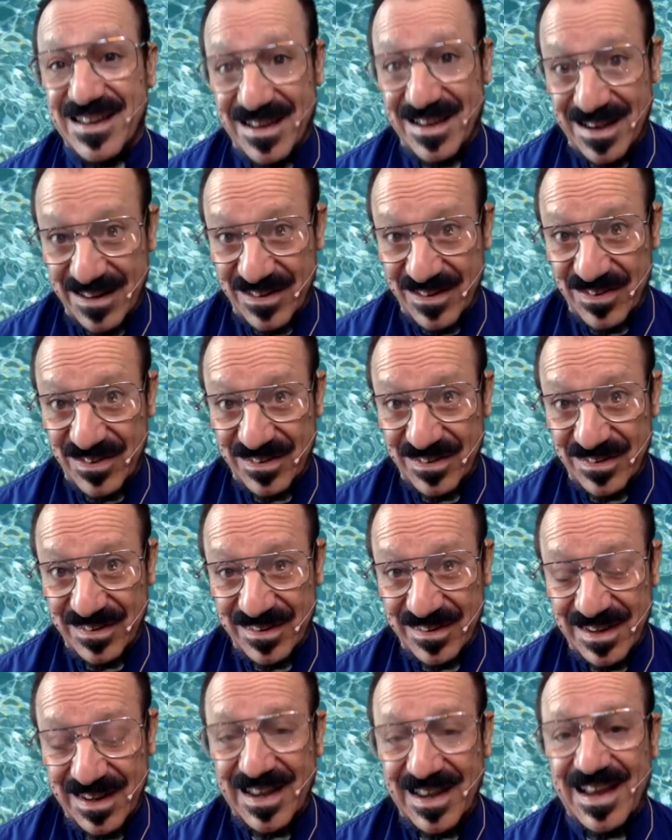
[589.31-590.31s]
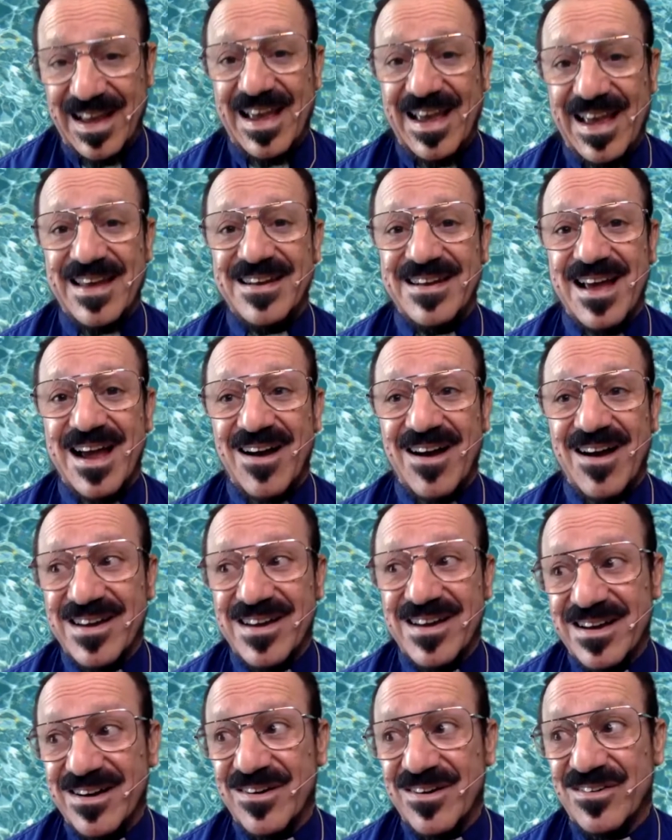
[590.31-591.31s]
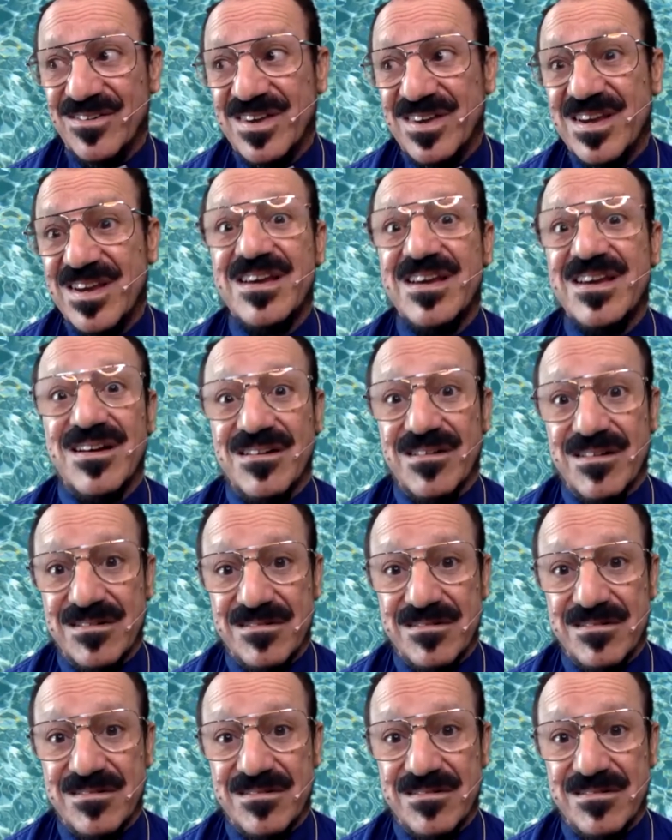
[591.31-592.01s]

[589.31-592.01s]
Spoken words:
us and our ears hear.